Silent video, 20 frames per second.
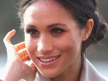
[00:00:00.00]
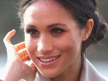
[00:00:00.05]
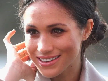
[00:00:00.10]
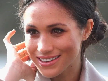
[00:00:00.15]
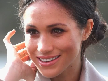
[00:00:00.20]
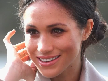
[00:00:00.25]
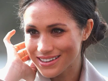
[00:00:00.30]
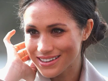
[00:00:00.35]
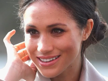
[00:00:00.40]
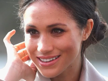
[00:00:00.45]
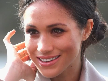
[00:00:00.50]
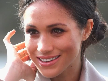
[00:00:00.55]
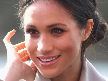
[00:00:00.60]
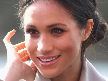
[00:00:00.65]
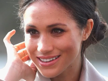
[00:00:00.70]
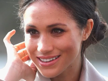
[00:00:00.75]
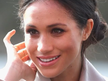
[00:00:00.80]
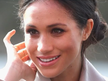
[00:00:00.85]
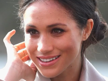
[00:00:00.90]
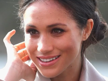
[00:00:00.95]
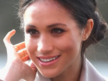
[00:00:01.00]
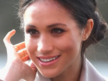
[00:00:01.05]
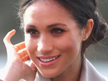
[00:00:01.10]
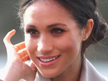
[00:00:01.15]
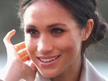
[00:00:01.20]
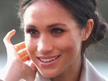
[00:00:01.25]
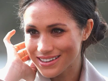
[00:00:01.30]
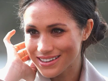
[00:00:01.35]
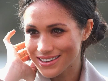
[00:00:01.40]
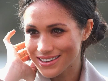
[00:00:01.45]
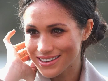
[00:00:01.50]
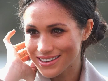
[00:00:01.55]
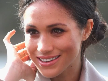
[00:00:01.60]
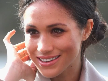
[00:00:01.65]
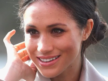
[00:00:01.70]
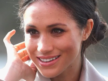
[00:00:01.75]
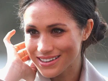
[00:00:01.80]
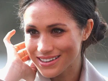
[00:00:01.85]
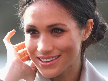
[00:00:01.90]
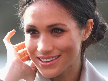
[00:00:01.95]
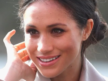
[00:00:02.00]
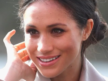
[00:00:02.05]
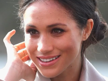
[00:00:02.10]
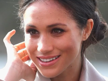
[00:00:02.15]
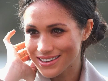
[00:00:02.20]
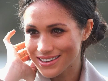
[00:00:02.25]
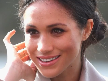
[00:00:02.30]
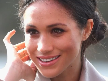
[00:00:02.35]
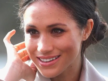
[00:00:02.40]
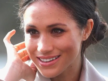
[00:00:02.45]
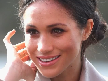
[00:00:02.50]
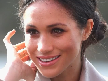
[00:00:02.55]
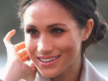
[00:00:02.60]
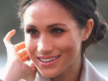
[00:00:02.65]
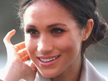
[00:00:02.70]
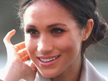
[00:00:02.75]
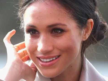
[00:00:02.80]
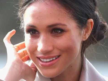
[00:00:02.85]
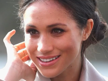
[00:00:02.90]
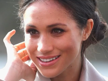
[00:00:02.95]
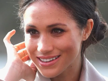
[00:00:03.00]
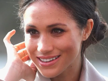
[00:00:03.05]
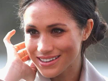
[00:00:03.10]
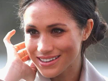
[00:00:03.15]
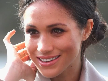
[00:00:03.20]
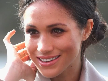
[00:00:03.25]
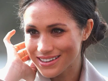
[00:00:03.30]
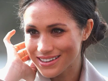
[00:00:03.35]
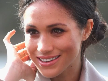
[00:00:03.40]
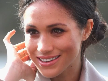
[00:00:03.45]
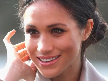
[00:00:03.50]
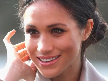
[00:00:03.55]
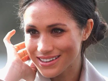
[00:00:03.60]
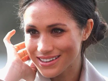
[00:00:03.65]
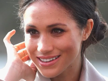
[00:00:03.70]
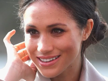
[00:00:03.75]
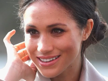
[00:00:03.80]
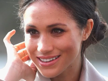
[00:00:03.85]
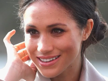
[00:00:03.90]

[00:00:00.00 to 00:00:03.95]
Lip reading: (no lip movement)